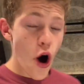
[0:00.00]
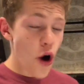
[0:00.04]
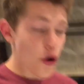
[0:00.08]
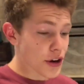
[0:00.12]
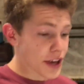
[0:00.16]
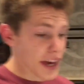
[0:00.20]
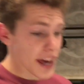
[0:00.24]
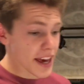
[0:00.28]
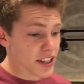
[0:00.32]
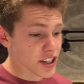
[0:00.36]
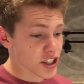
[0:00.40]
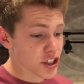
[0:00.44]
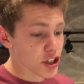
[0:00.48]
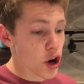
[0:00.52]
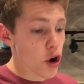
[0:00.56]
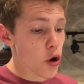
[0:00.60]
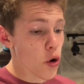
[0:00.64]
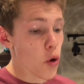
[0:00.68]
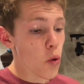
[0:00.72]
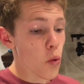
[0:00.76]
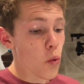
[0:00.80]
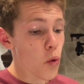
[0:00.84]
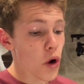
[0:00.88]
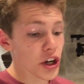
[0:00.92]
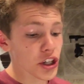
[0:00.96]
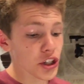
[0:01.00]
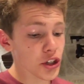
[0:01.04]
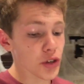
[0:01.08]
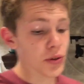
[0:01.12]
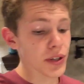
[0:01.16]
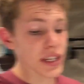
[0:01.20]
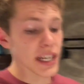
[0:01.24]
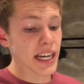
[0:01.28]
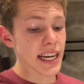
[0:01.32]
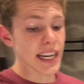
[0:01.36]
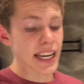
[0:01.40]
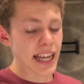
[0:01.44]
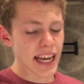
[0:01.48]
Okay, so what you
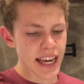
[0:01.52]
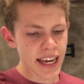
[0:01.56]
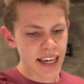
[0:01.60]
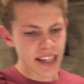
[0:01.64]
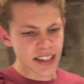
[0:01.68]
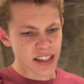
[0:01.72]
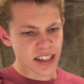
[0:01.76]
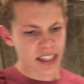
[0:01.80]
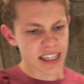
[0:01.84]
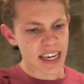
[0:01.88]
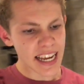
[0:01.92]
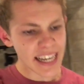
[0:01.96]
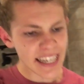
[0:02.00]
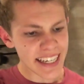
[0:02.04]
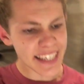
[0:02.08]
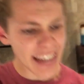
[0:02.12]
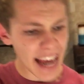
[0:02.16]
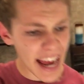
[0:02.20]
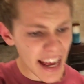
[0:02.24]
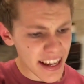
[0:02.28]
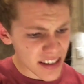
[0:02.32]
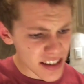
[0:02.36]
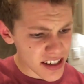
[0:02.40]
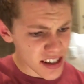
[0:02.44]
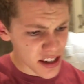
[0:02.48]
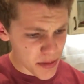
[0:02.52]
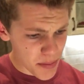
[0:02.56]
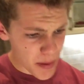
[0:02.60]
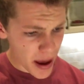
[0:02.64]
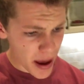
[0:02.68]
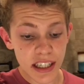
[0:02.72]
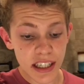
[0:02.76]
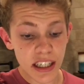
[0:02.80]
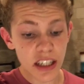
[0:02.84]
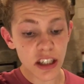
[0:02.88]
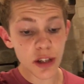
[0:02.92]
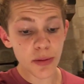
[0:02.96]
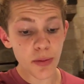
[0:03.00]
need is condensed
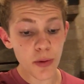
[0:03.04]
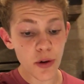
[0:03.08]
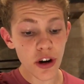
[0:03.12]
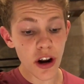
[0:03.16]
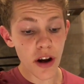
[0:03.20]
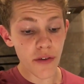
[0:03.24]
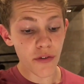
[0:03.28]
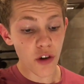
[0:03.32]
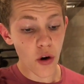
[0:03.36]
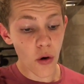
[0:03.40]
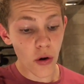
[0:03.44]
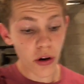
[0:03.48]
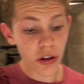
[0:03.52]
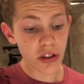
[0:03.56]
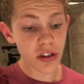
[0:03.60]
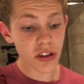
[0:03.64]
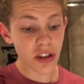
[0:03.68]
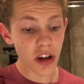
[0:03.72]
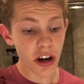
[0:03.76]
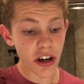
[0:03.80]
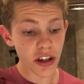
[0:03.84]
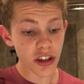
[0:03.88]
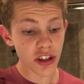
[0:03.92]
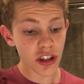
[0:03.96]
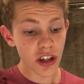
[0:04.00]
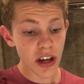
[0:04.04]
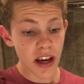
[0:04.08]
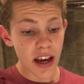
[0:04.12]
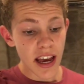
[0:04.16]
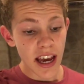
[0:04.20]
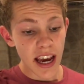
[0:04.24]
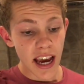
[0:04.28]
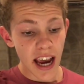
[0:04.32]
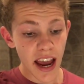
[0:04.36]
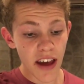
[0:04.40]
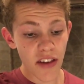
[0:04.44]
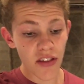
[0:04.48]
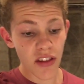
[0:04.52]
teaspoon of cornstarch,
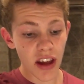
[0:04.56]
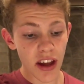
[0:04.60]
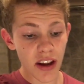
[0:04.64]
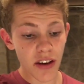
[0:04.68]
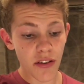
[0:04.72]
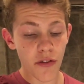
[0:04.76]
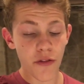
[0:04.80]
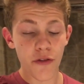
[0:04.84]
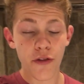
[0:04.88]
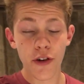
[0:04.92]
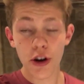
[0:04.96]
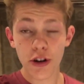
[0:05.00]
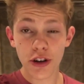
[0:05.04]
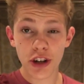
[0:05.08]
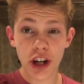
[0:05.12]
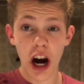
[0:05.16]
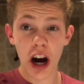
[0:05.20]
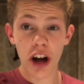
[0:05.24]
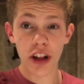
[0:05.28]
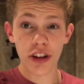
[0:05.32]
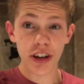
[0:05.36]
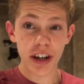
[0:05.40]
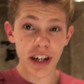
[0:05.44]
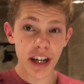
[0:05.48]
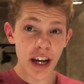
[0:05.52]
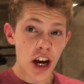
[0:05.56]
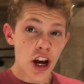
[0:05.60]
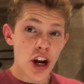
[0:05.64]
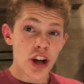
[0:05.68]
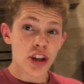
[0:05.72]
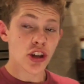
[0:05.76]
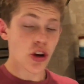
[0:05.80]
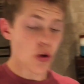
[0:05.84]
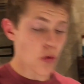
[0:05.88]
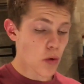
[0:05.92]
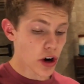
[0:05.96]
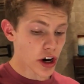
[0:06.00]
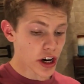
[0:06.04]
and then food coloring.
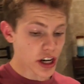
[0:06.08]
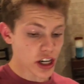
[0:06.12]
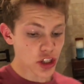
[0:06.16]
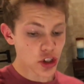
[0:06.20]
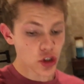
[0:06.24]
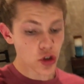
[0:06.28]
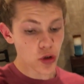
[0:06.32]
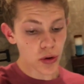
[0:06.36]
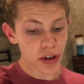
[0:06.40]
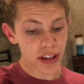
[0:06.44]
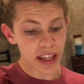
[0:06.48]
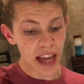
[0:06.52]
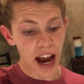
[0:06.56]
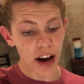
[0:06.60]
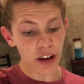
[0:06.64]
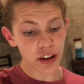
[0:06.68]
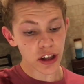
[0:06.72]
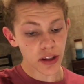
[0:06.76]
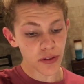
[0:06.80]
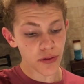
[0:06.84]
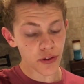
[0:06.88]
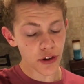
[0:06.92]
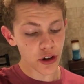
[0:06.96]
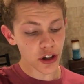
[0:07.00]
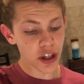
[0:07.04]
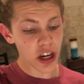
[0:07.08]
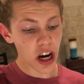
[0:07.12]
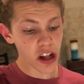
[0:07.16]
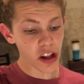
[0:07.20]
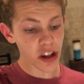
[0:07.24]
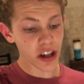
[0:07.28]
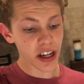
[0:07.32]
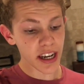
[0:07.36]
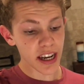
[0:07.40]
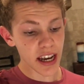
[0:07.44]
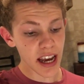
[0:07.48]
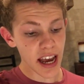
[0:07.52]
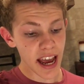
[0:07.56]
So we're gonna do it without the food
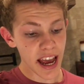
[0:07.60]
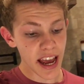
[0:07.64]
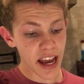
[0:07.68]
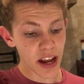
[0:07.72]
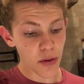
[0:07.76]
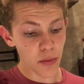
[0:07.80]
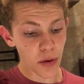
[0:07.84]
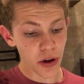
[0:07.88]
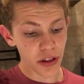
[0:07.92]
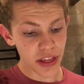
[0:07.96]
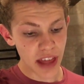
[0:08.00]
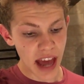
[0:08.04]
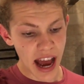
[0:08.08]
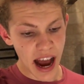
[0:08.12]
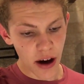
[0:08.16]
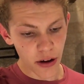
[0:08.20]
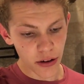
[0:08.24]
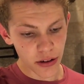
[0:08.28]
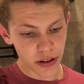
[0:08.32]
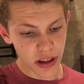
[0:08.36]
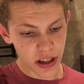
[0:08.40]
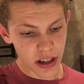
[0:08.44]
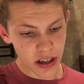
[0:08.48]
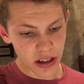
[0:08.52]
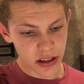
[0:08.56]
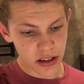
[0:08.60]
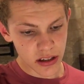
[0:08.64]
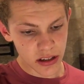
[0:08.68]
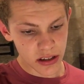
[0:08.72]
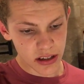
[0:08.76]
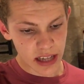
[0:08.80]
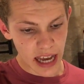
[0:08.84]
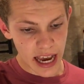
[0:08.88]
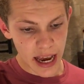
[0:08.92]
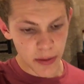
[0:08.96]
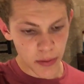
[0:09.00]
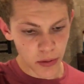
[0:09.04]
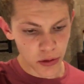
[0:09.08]
coloring and without the
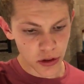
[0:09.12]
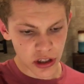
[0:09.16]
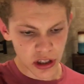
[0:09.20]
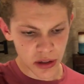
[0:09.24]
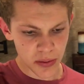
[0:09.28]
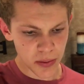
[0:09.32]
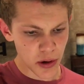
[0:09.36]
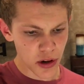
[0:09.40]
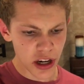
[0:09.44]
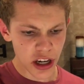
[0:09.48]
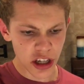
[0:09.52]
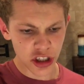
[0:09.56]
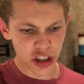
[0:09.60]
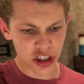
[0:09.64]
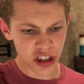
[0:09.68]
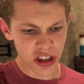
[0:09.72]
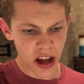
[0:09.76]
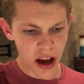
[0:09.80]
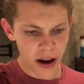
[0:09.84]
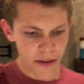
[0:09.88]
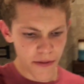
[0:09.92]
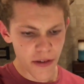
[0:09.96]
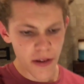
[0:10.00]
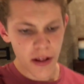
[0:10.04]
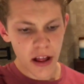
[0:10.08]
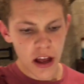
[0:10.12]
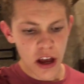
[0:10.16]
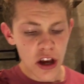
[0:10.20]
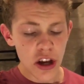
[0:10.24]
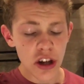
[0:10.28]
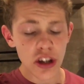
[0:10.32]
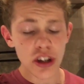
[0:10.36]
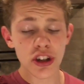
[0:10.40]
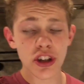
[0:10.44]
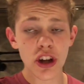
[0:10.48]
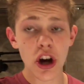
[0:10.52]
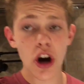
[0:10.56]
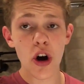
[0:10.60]
tablespoonish stuff.
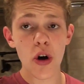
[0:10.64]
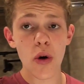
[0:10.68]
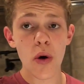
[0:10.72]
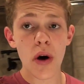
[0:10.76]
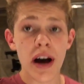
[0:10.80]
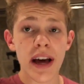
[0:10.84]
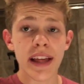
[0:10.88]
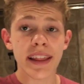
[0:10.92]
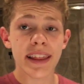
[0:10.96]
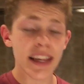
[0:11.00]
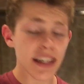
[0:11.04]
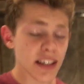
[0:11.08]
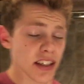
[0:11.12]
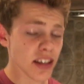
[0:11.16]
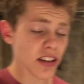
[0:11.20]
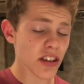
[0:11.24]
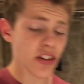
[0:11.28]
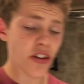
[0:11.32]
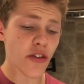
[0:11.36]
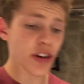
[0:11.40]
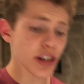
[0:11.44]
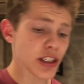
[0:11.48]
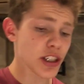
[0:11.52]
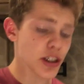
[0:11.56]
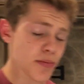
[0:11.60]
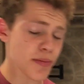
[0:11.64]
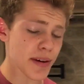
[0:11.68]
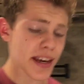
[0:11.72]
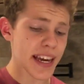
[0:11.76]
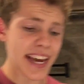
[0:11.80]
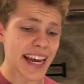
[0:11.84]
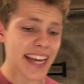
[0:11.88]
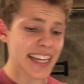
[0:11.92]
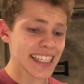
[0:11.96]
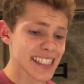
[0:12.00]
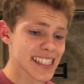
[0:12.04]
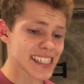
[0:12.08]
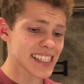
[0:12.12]
So this is going to
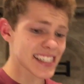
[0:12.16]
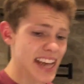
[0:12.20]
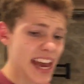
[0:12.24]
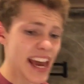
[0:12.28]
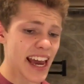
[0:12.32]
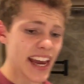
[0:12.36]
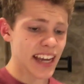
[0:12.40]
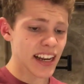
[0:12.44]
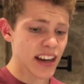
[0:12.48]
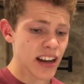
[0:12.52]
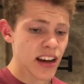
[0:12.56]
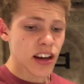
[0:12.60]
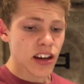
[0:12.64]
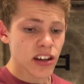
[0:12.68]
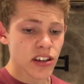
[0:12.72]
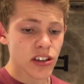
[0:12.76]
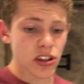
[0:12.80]
be insane.